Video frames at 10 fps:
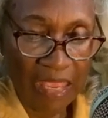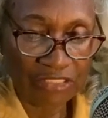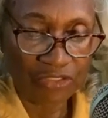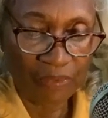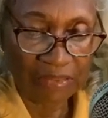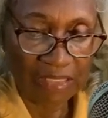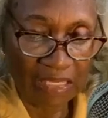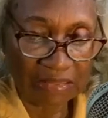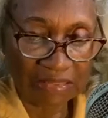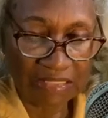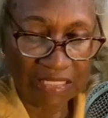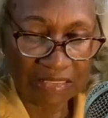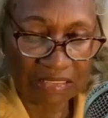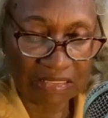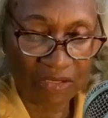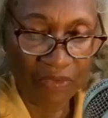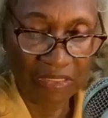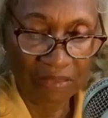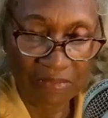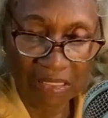Ask you right now to just
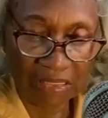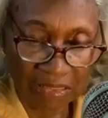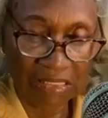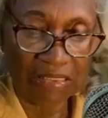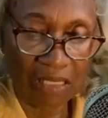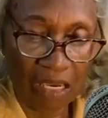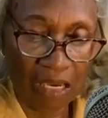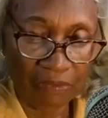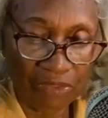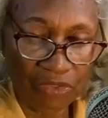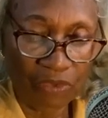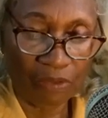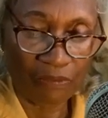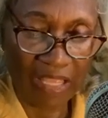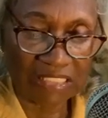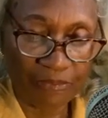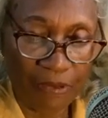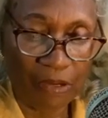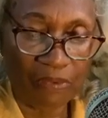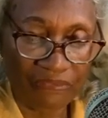create in me a clean heart, renew a right
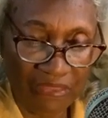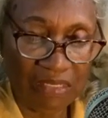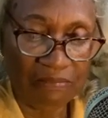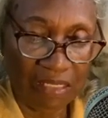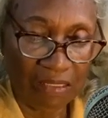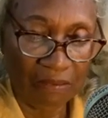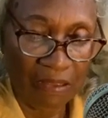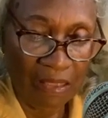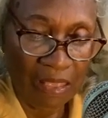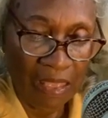spirit within me.